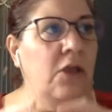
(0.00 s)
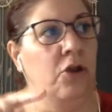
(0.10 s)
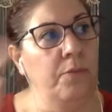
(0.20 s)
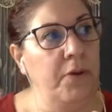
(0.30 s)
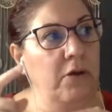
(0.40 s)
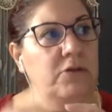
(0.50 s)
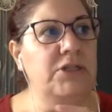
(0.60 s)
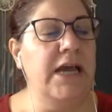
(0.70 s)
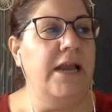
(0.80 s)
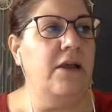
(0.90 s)
Your post
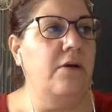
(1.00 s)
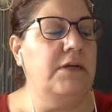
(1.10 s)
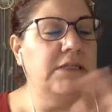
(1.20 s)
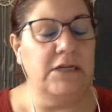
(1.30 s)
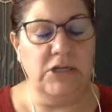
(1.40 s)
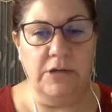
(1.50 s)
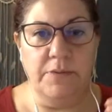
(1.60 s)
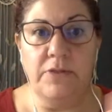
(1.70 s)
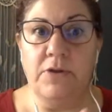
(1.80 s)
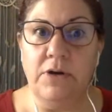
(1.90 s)
shadow is
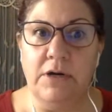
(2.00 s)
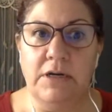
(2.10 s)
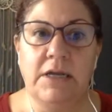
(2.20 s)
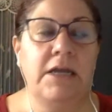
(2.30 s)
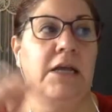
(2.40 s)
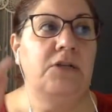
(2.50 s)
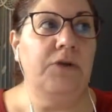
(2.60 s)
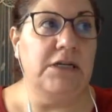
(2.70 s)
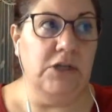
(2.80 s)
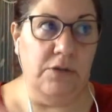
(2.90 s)
October 3rd to
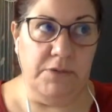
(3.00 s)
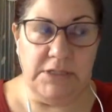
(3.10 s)
October